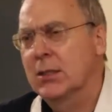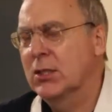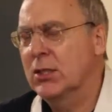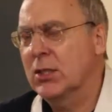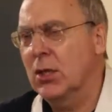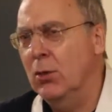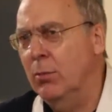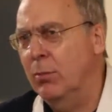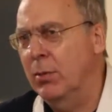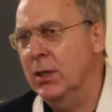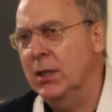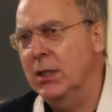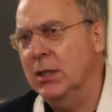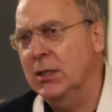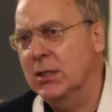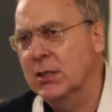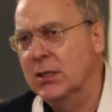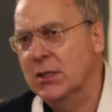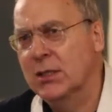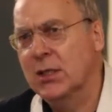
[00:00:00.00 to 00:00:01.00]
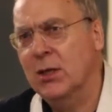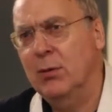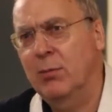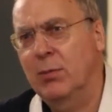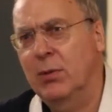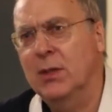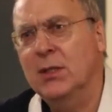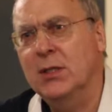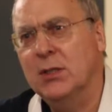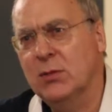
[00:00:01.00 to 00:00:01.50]
So
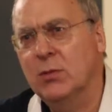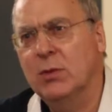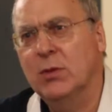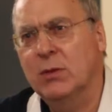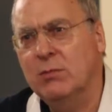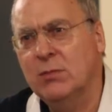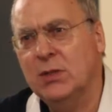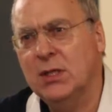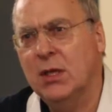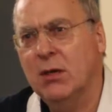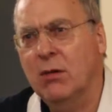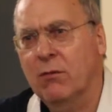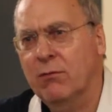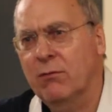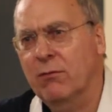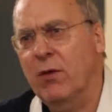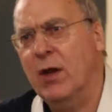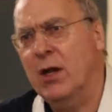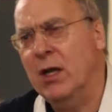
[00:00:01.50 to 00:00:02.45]
pleased with himself,